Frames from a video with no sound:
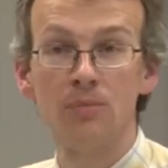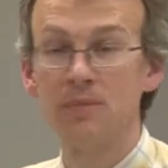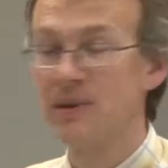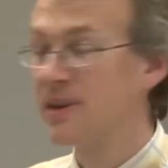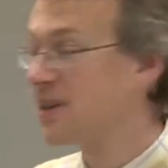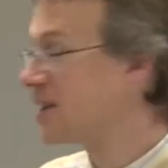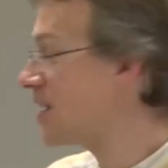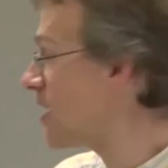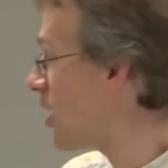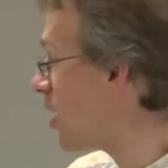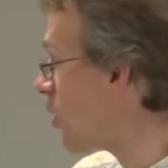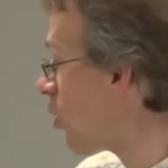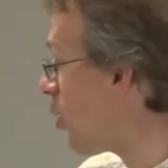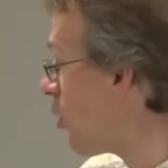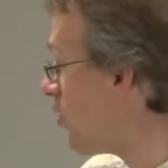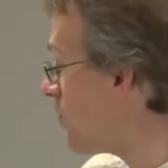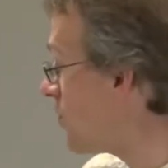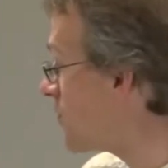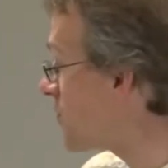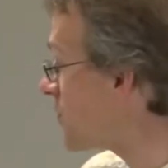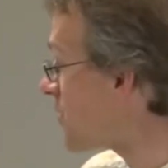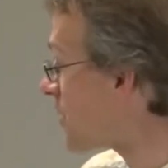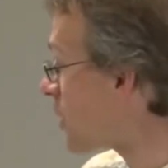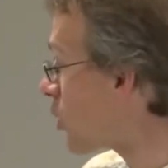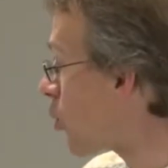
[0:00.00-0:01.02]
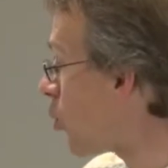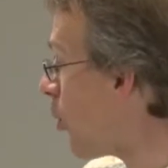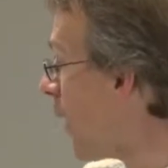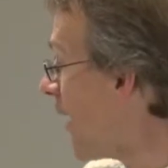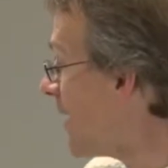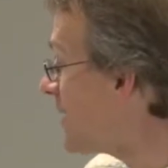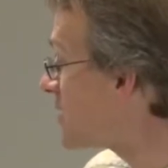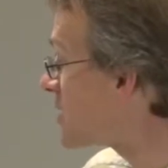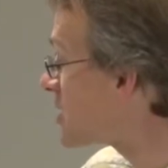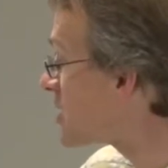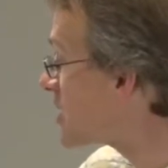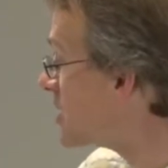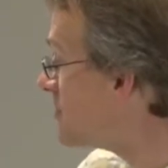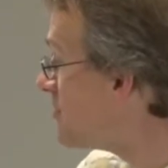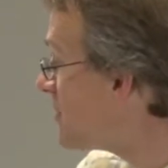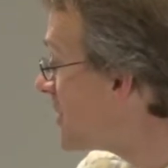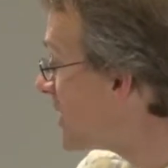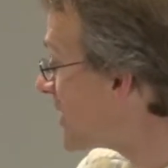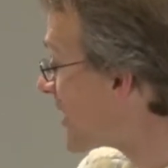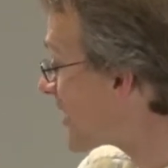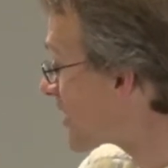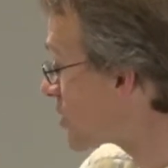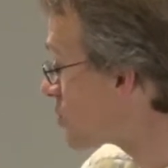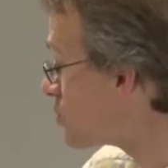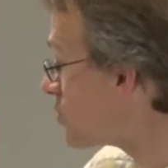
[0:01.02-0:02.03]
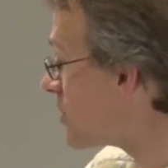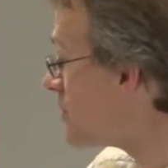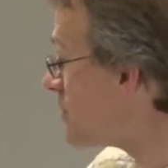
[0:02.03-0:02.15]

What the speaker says: be often quite similar to